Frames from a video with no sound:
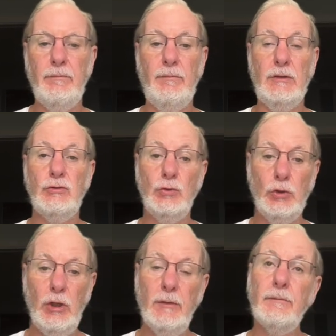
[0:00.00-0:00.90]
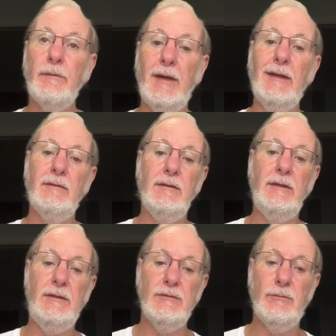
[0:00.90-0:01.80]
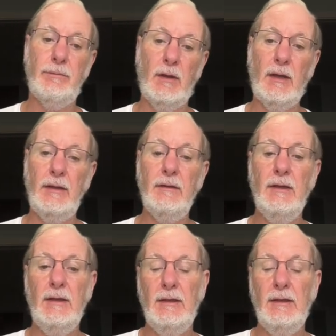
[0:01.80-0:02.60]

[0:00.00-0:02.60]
make sure that it is applied